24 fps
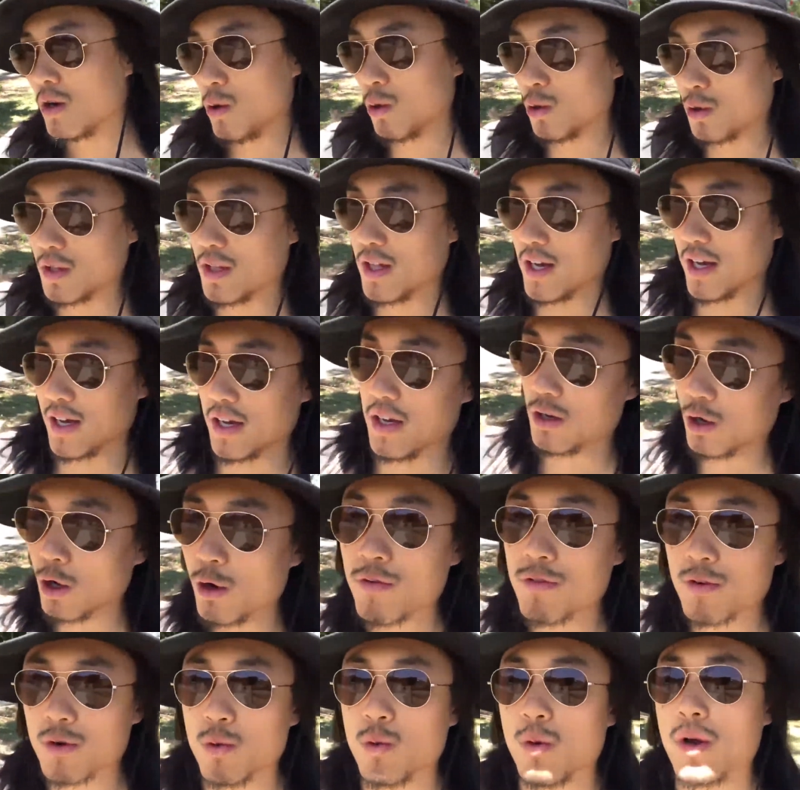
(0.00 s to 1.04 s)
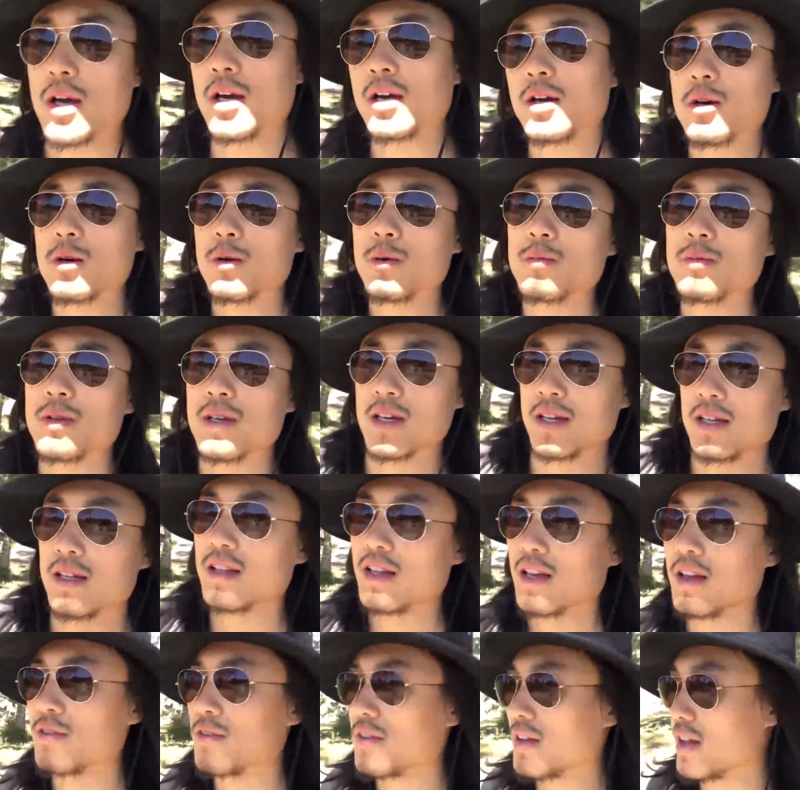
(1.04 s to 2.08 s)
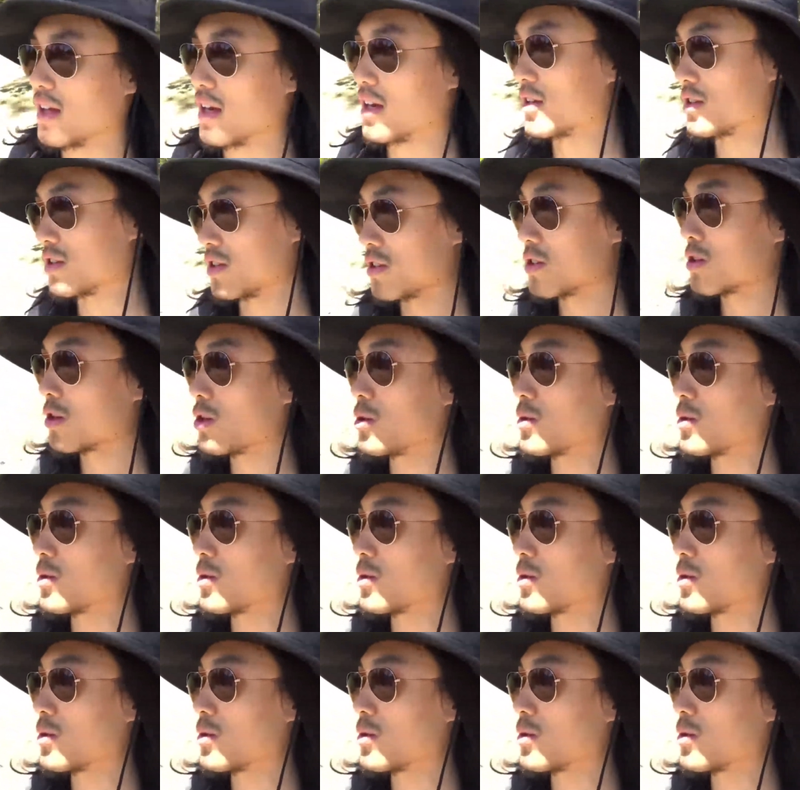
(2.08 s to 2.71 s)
or like overwhelmed and everything is just